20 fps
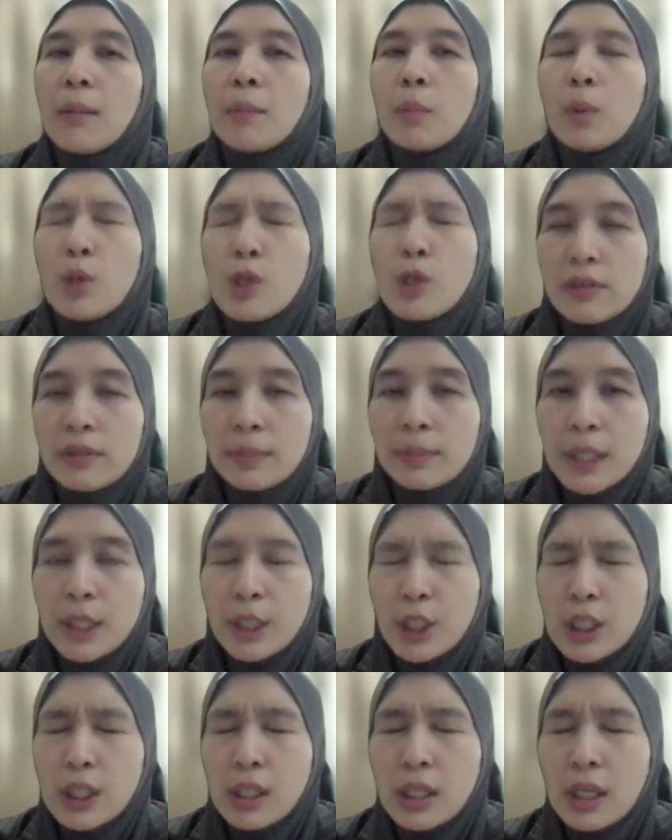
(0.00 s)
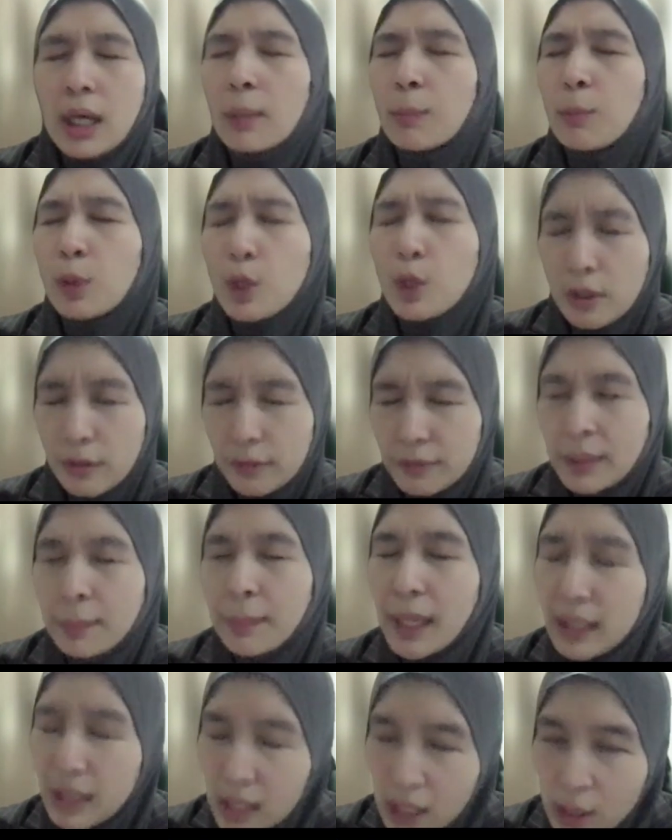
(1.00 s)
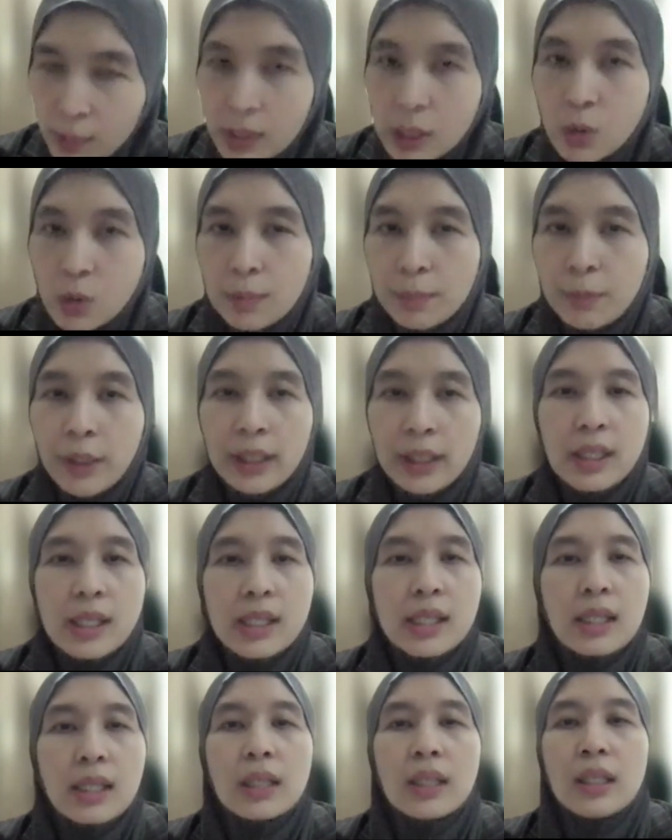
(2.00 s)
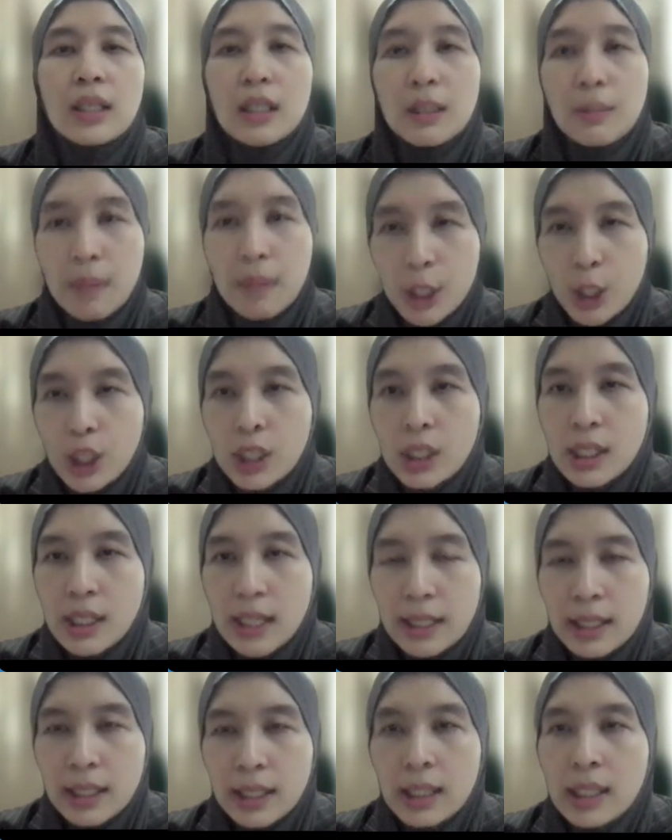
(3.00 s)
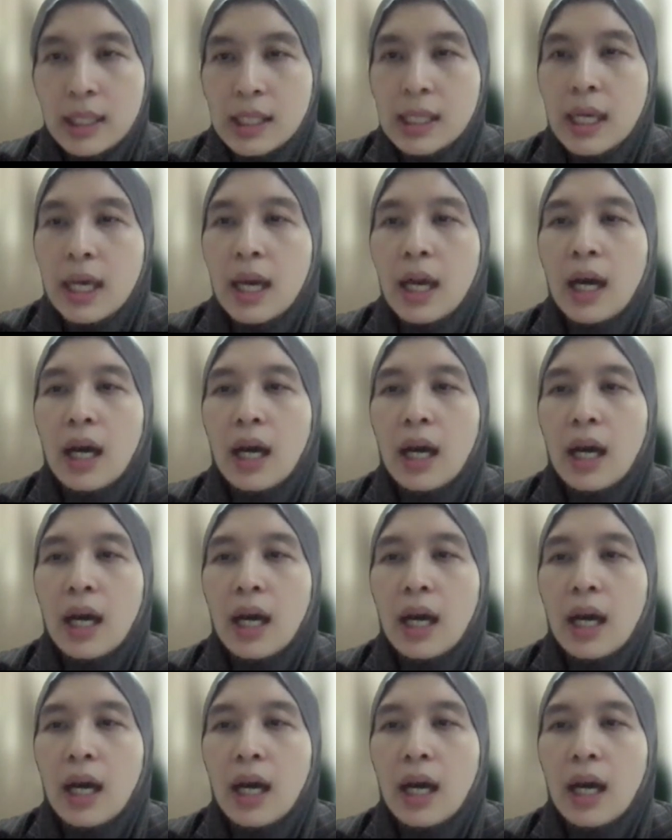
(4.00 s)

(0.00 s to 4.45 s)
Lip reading: Most of the participants were practicing in inpatient settings.